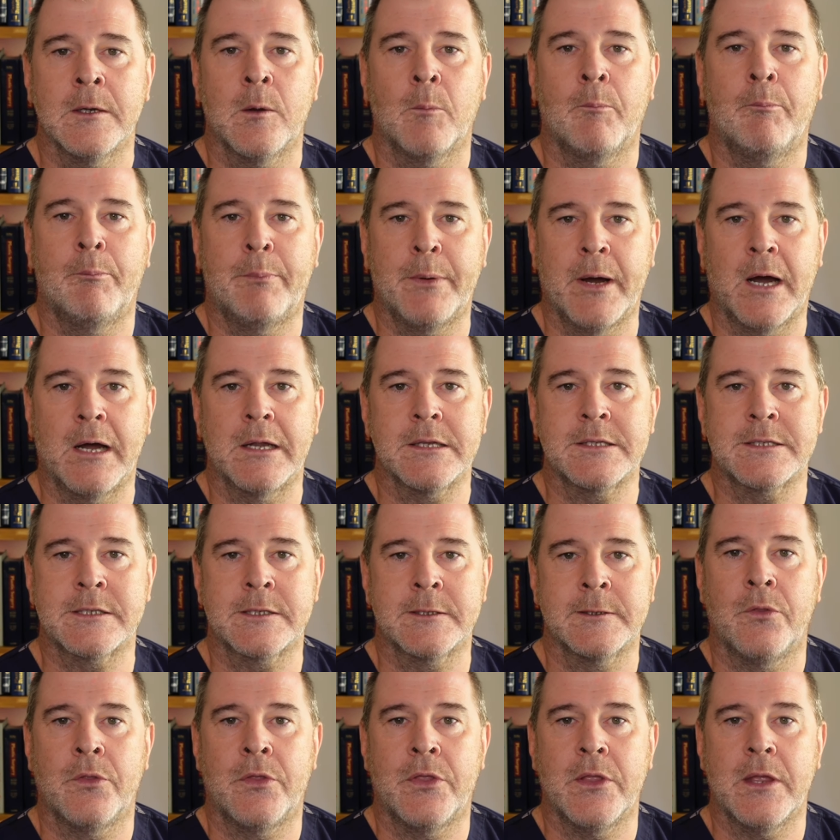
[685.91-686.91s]
but
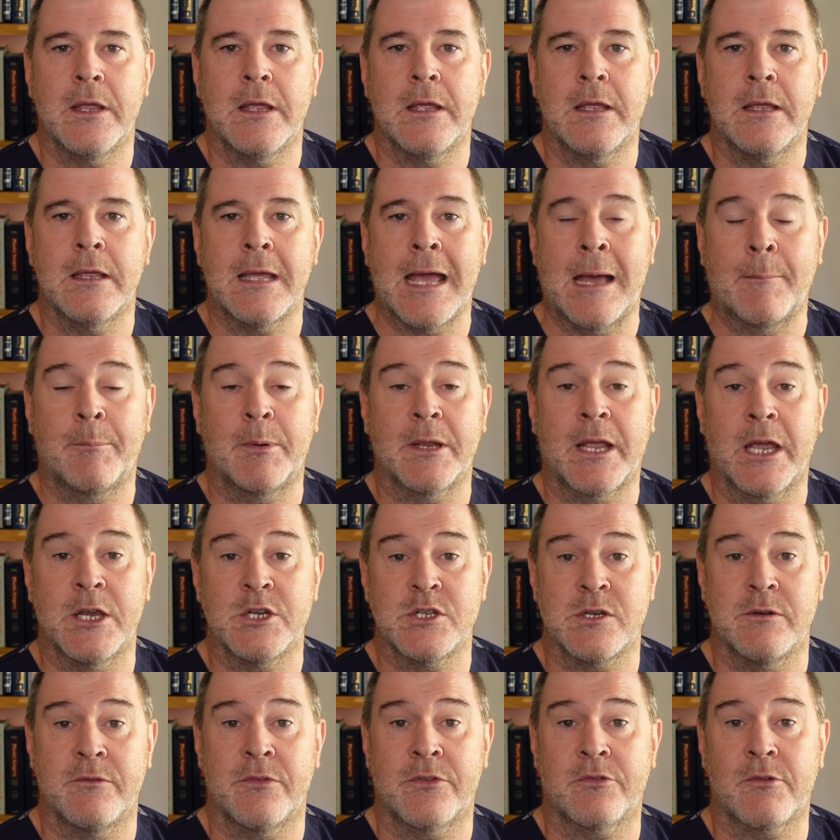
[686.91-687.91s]
the
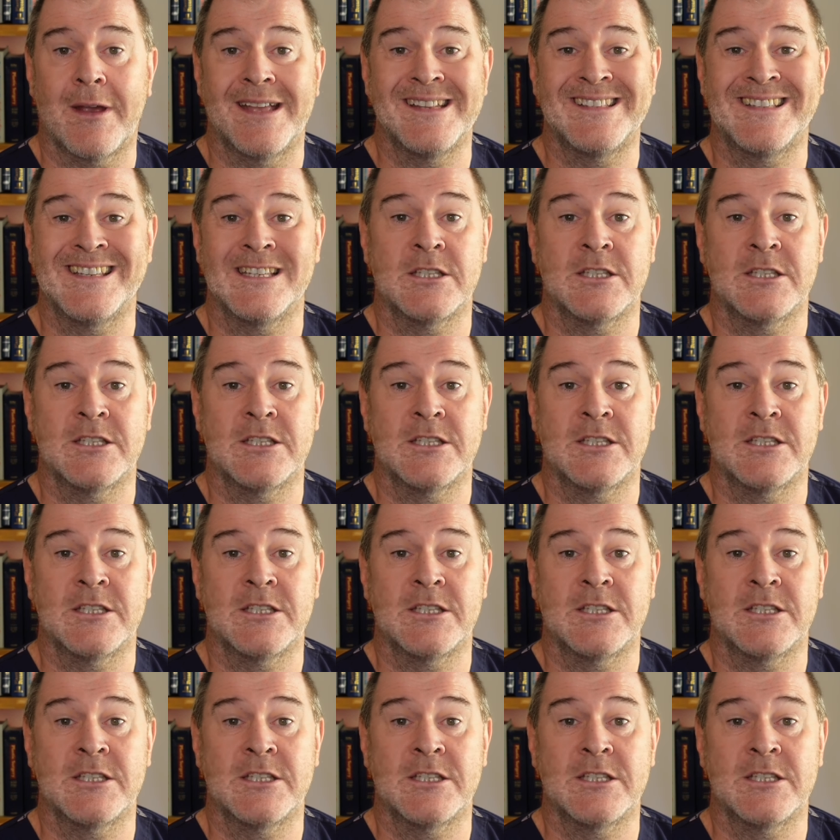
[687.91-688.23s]
application of threads